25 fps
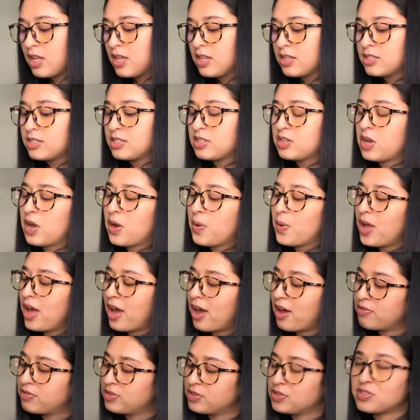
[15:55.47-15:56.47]
So now I
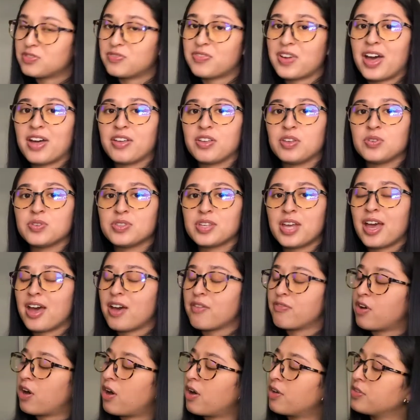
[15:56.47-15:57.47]
have those values. I have
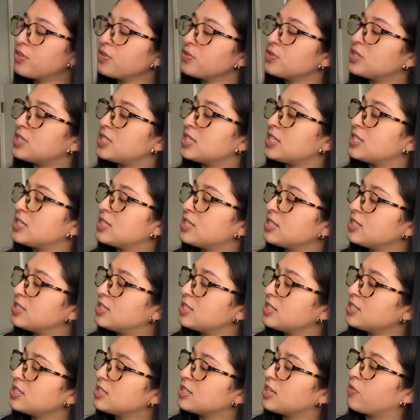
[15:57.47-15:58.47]
all those
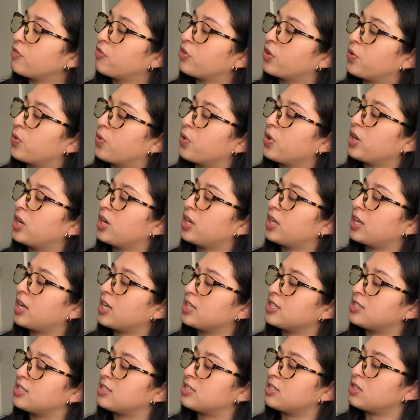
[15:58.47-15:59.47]
distances recorded
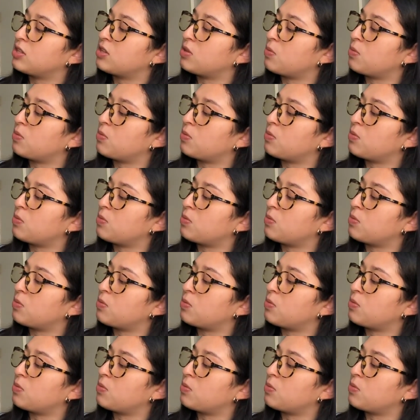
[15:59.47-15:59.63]
against the